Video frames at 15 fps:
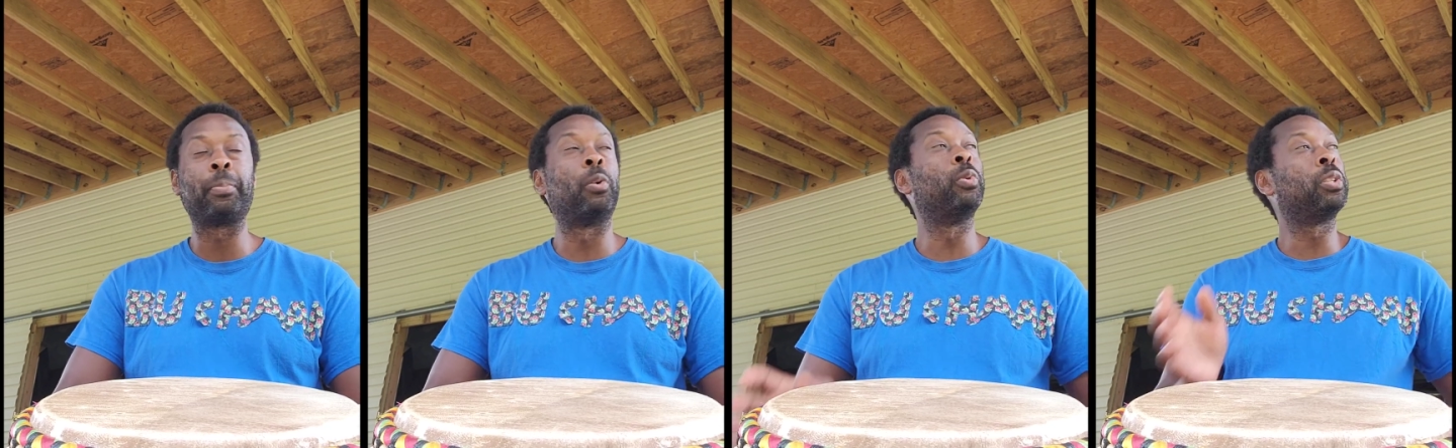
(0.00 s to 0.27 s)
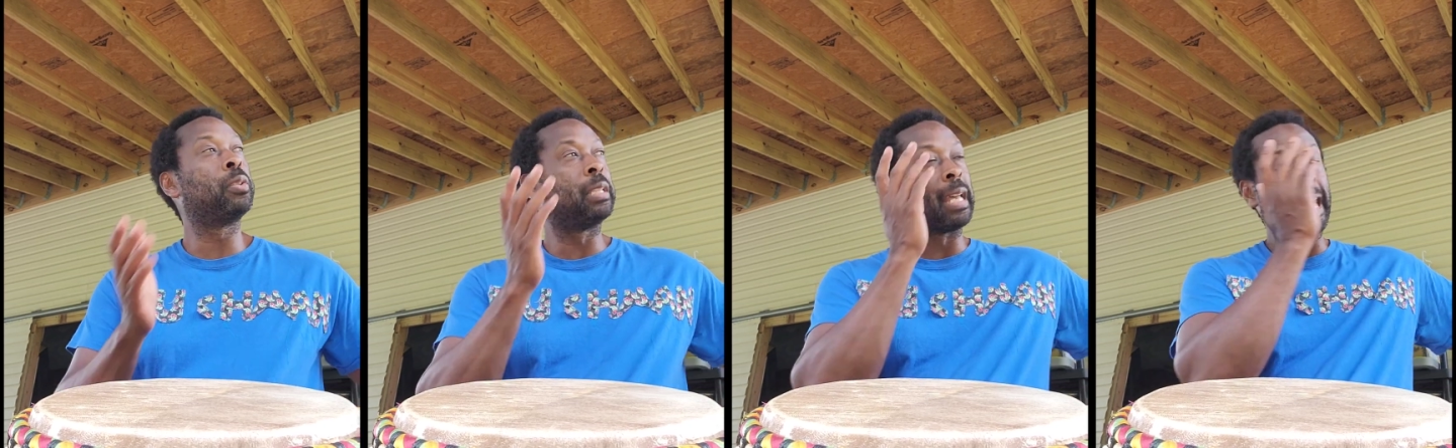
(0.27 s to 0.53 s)
but
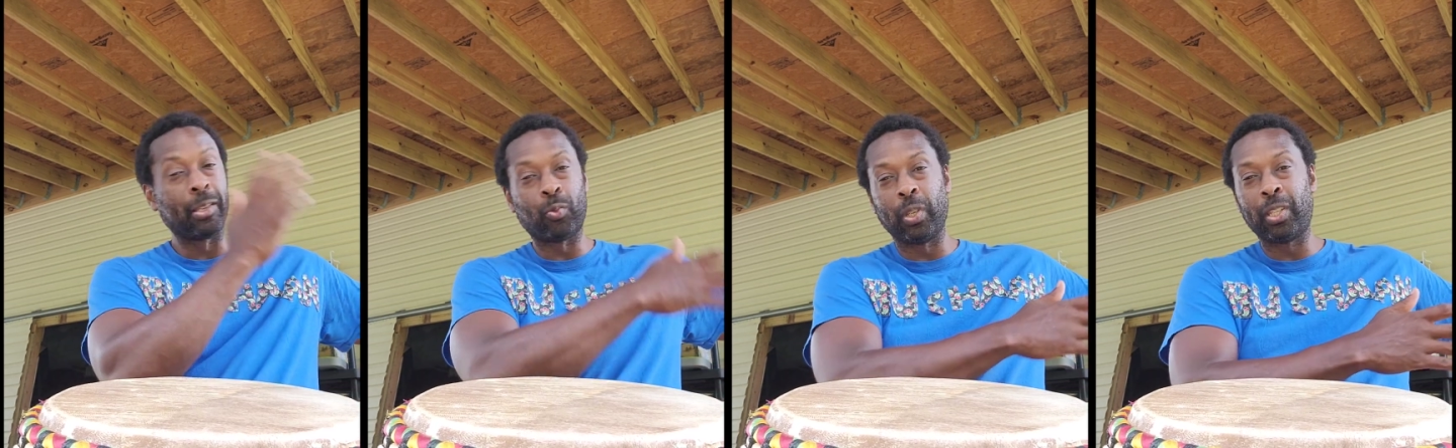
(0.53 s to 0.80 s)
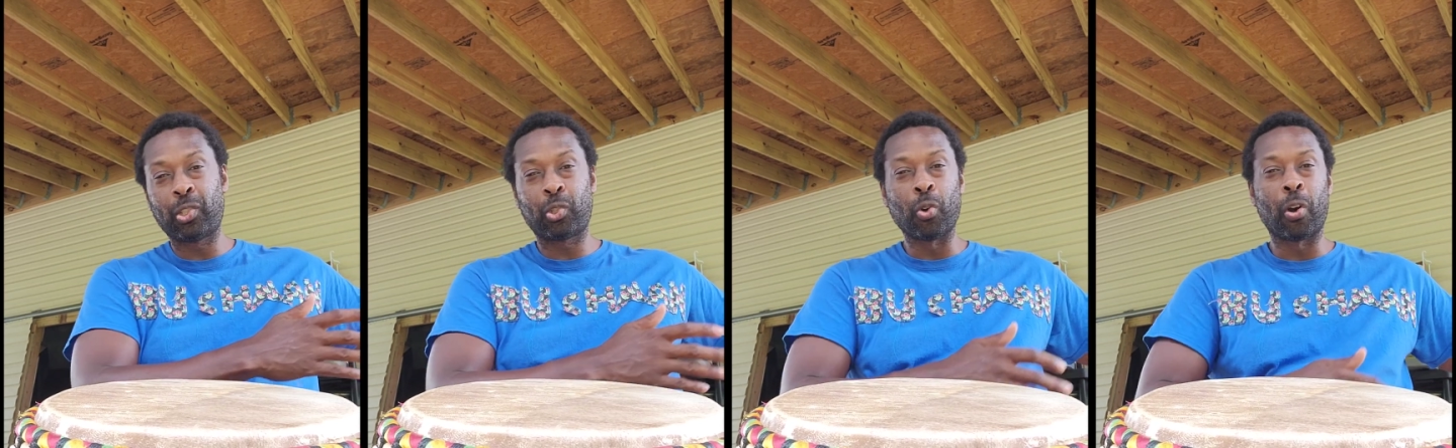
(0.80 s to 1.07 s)
as we
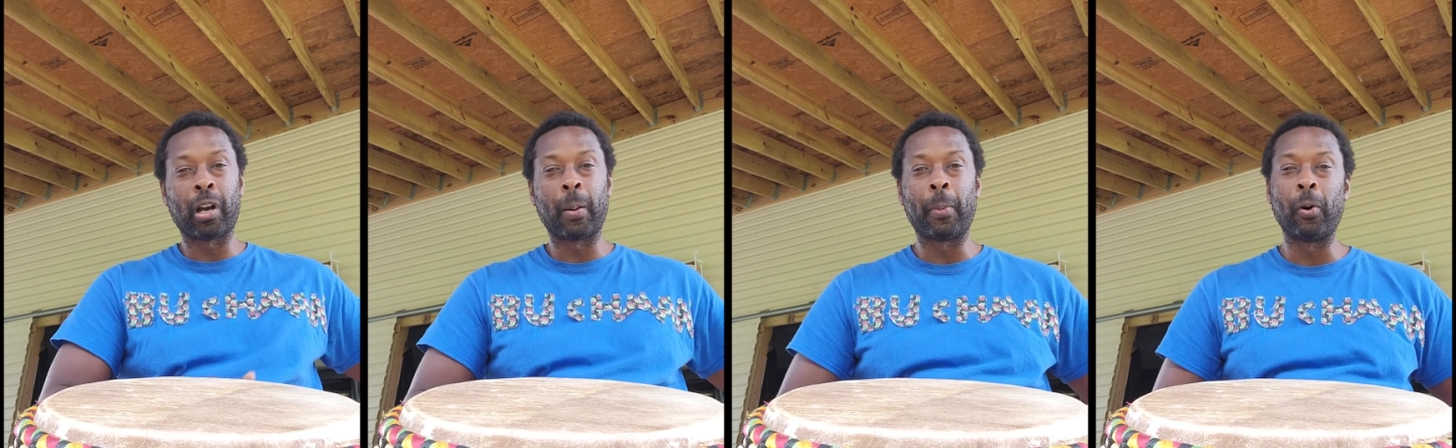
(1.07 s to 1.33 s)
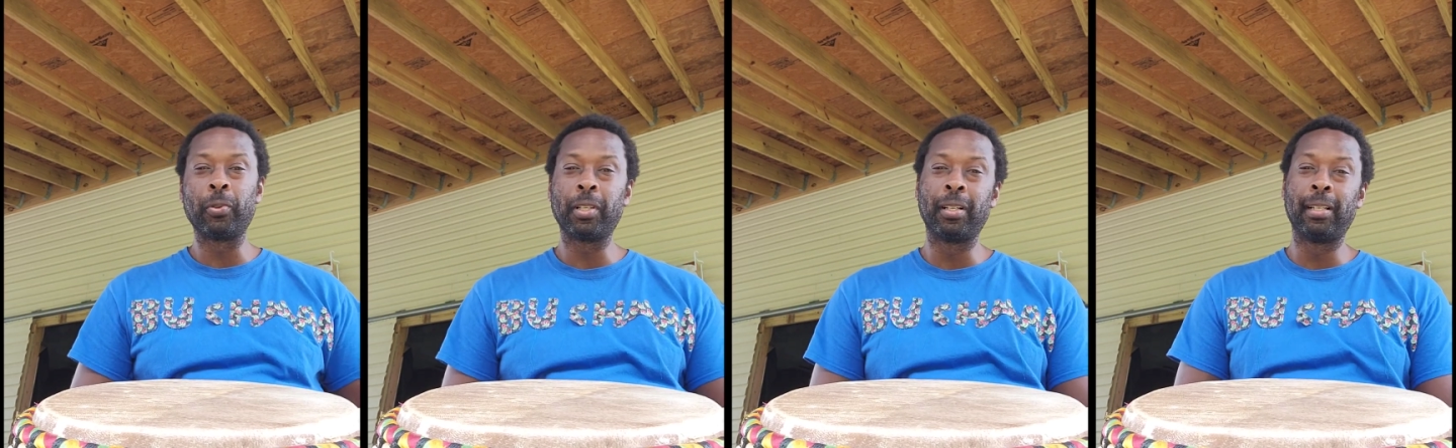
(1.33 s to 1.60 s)
talked
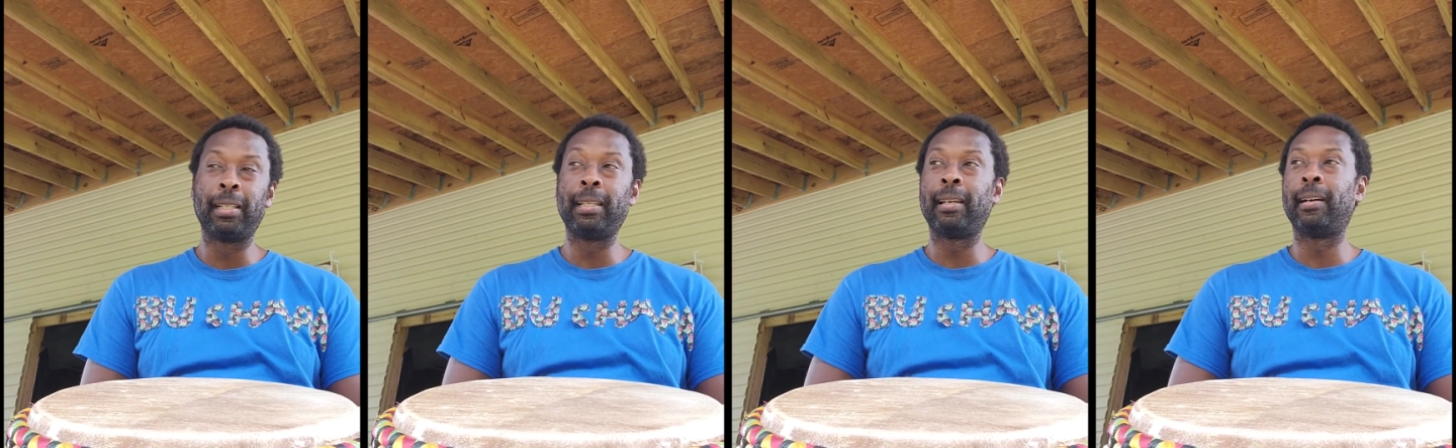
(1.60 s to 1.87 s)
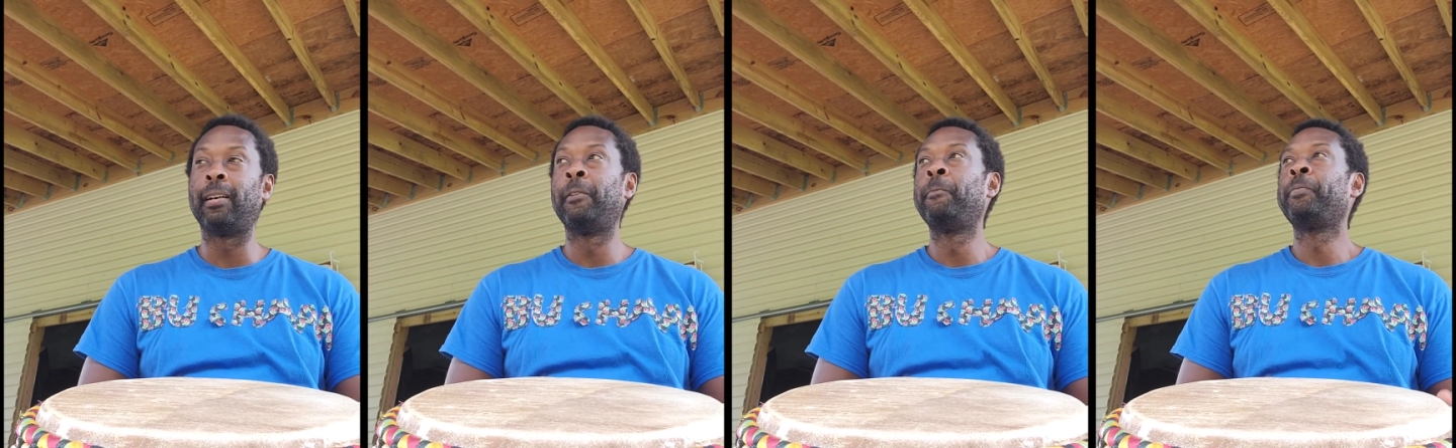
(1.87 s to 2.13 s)
about earlier,